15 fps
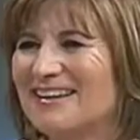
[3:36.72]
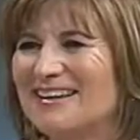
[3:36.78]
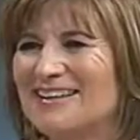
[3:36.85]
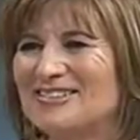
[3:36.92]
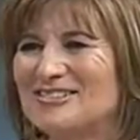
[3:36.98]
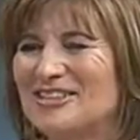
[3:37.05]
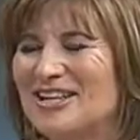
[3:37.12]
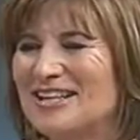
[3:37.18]

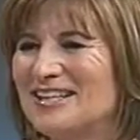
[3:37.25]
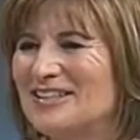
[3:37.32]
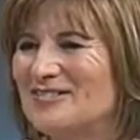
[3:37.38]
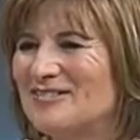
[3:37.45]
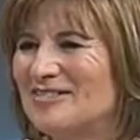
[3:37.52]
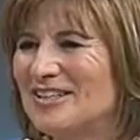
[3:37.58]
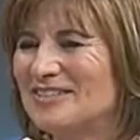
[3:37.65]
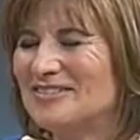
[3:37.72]
you know,
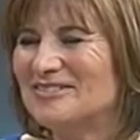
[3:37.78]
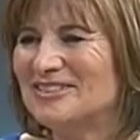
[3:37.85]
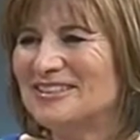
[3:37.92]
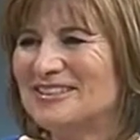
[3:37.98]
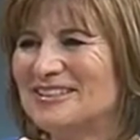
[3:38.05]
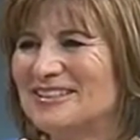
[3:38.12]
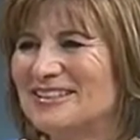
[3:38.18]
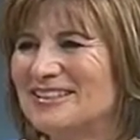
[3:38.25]
right in
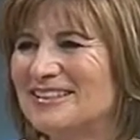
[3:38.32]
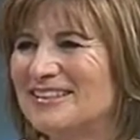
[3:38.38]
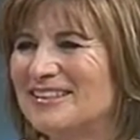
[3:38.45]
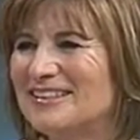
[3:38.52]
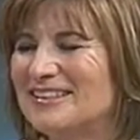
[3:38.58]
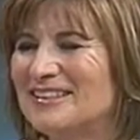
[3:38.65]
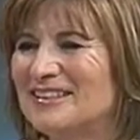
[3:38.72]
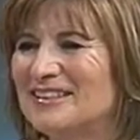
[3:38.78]
front of her,
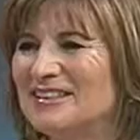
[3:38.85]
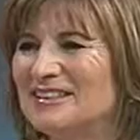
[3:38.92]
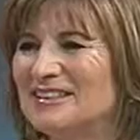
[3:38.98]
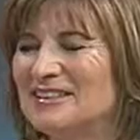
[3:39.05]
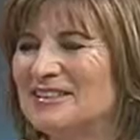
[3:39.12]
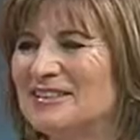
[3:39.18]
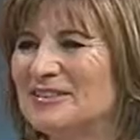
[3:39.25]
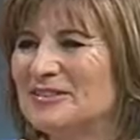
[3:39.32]
and
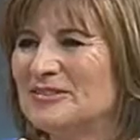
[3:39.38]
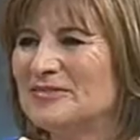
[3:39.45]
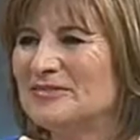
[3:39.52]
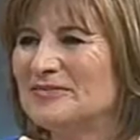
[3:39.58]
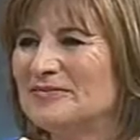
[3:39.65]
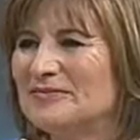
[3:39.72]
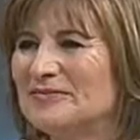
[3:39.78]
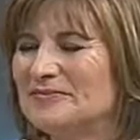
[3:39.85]
that
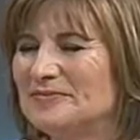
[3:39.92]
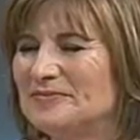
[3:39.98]
was her